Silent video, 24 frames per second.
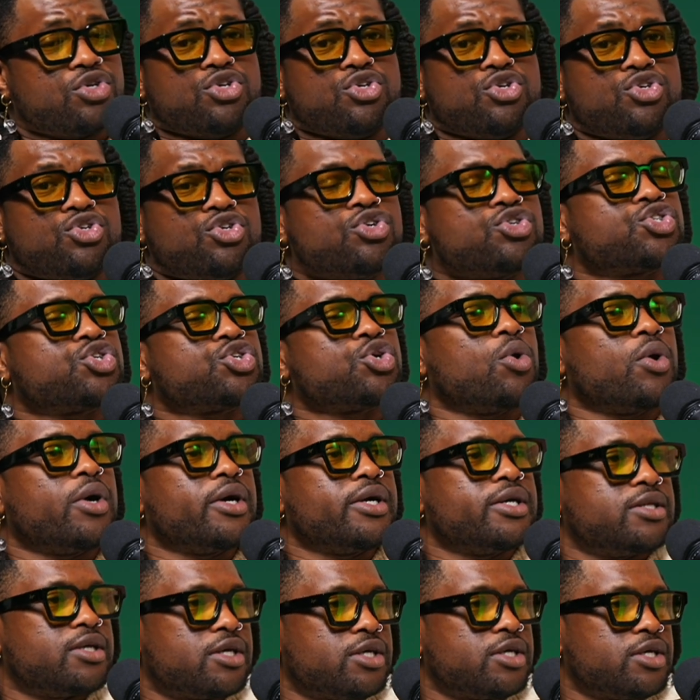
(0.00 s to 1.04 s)
you're
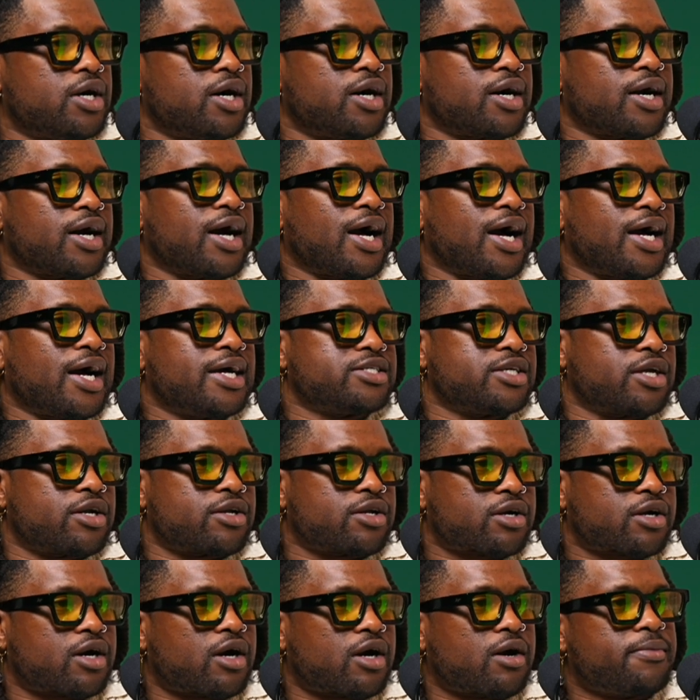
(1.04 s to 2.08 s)
showing the young guys that
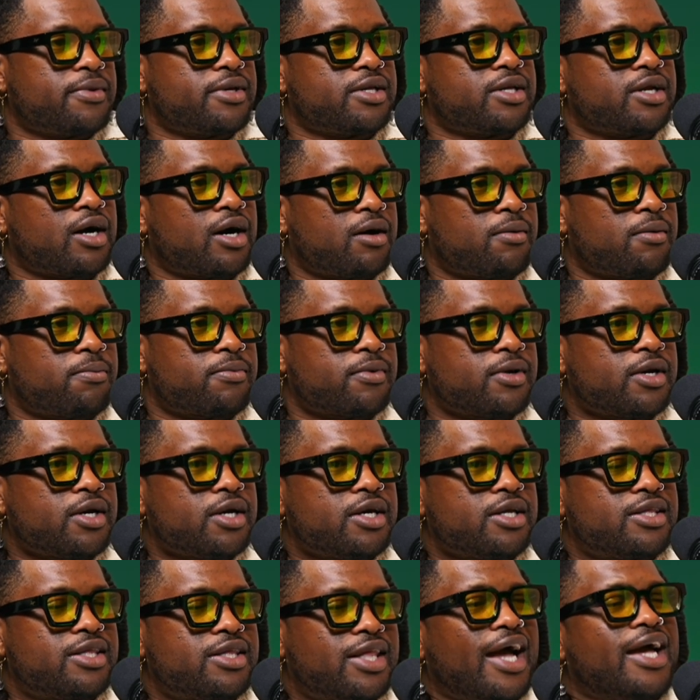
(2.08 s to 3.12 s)
are coming up
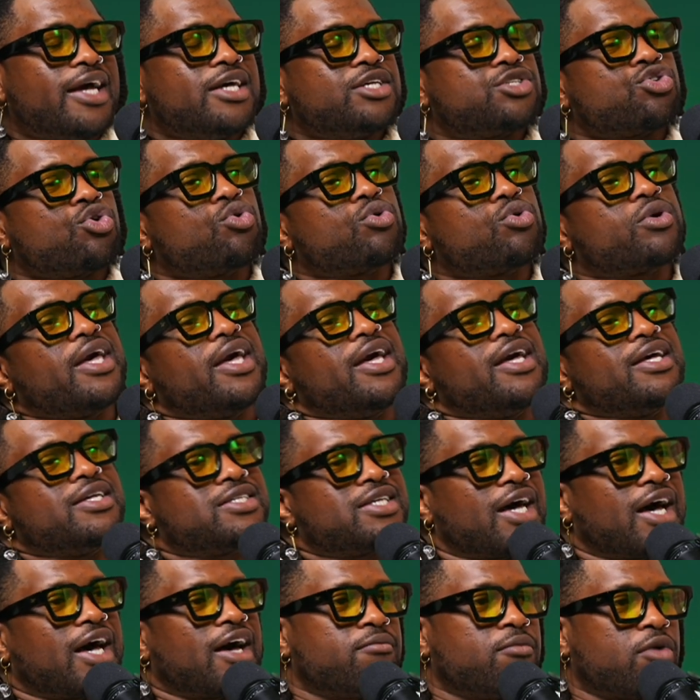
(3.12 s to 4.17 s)
that it's okay
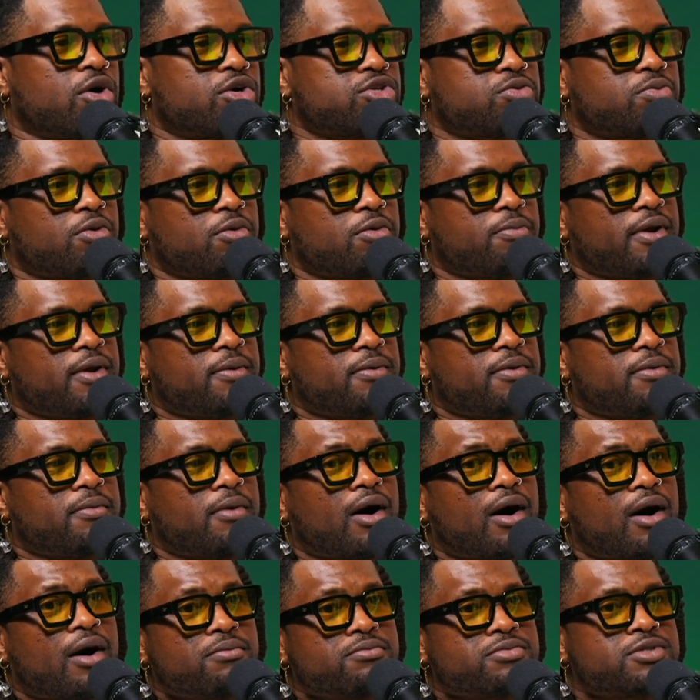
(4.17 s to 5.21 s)
to have multiple baby
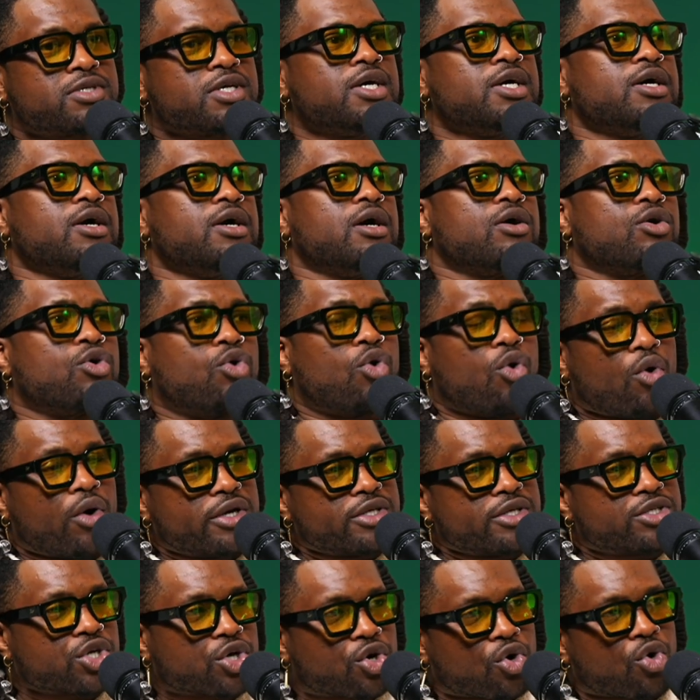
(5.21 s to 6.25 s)
moms.
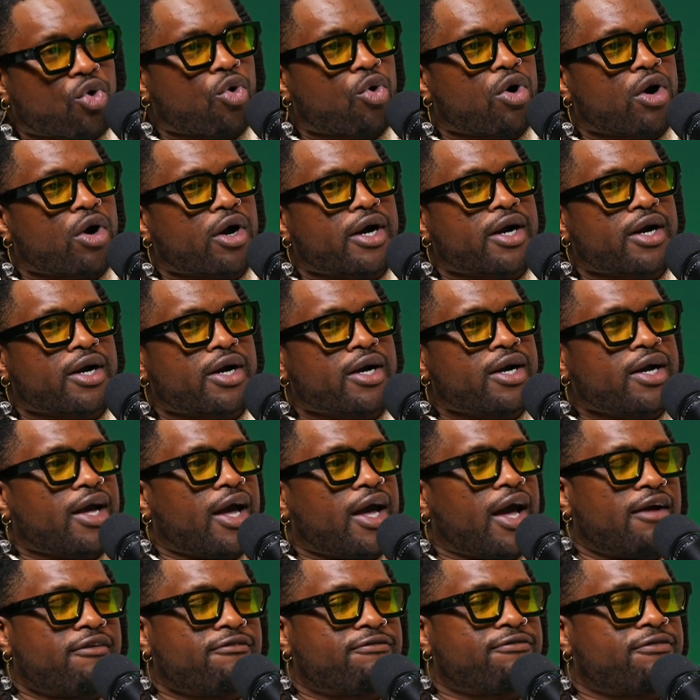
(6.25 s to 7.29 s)
Going to court
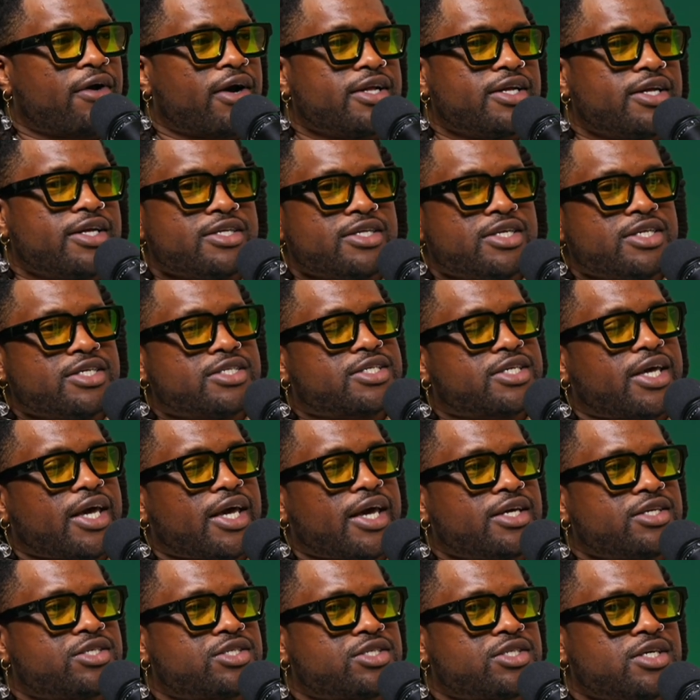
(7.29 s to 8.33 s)
and fighting these
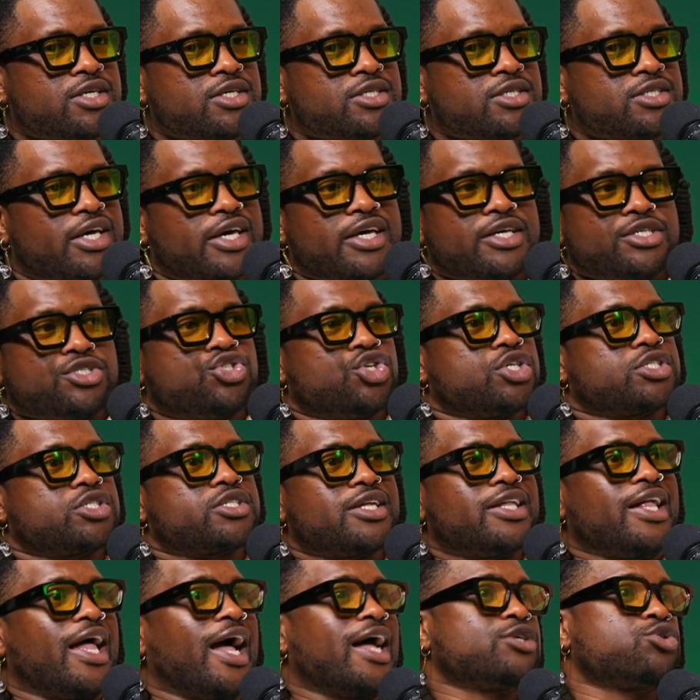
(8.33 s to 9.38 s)
cases is just
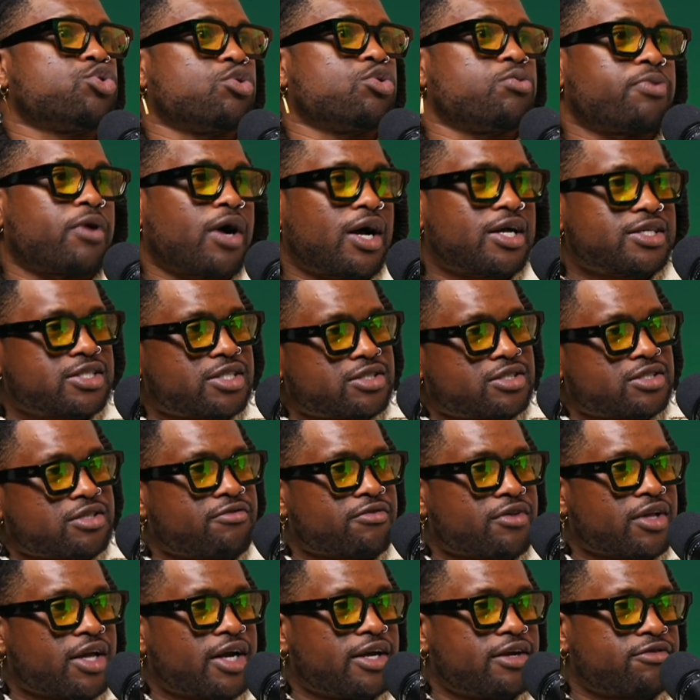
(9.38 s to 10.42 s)
a natural process
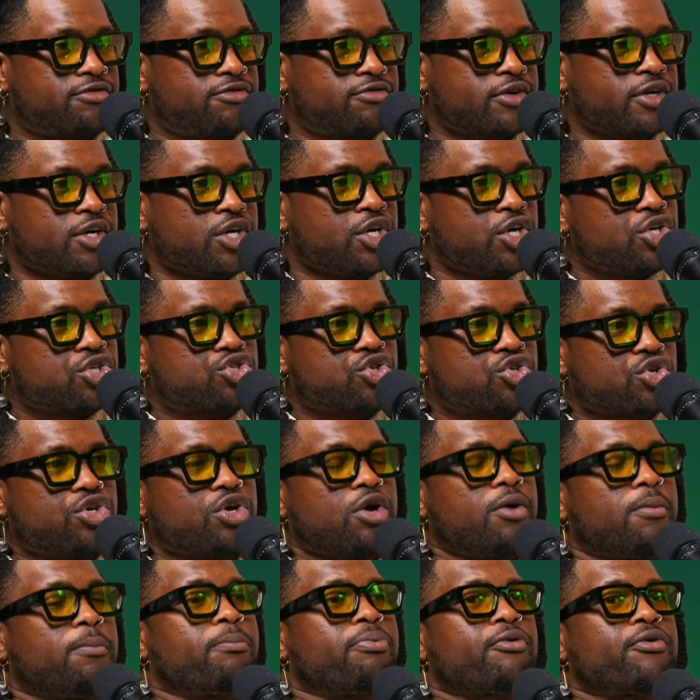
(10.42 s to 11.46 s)
of life. So
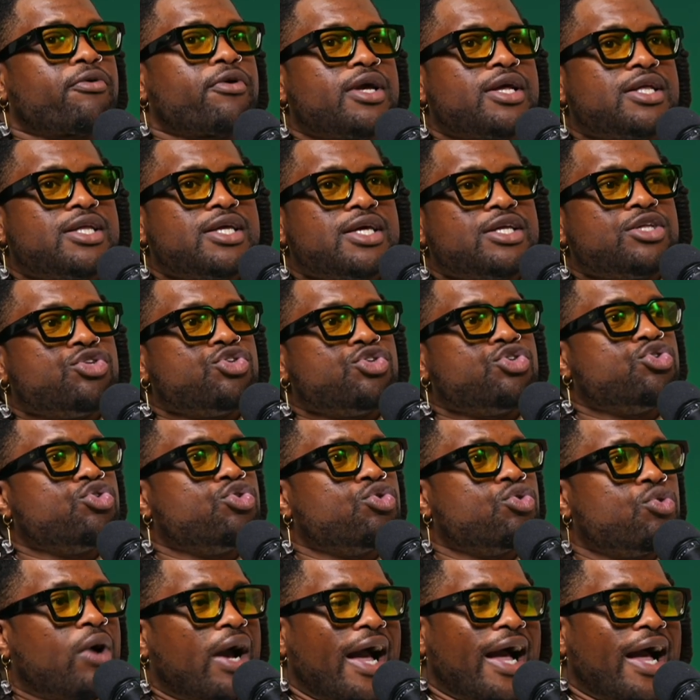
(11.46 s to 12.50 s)
you're breeding
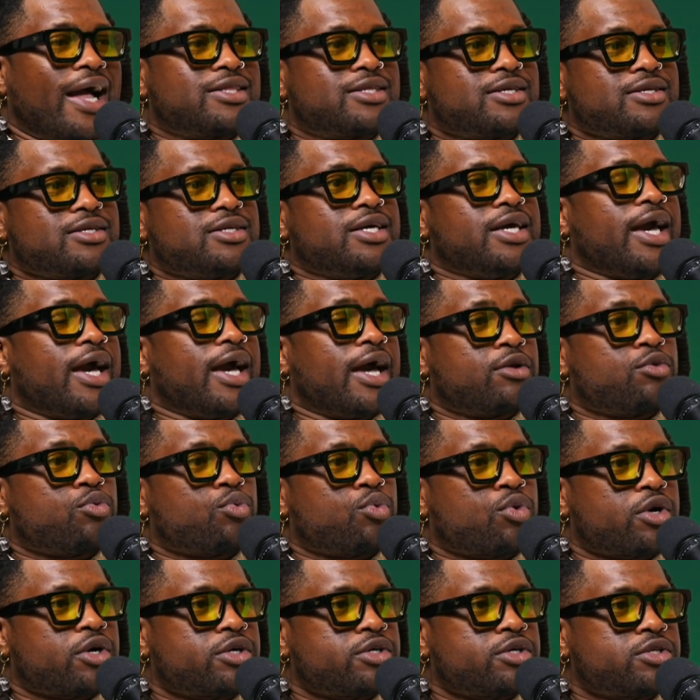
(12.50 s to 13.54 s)
new Anthony
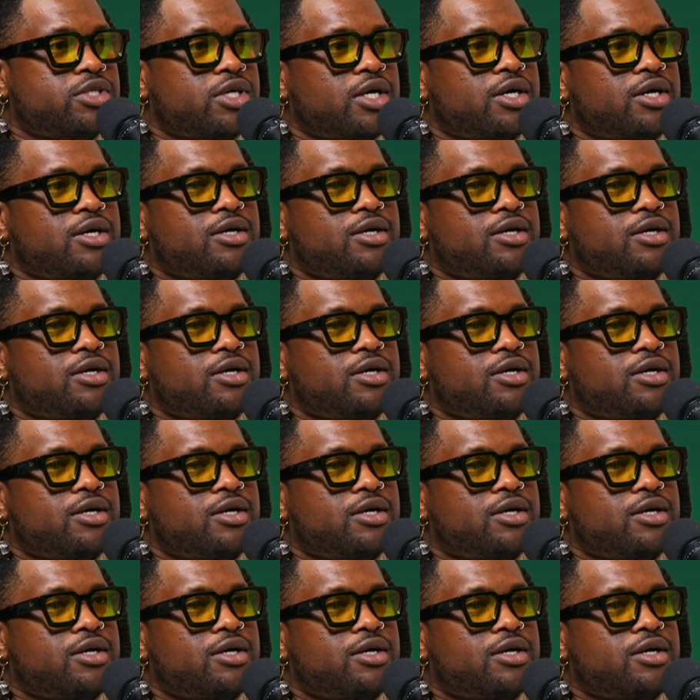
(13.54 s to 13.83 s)
Edwards,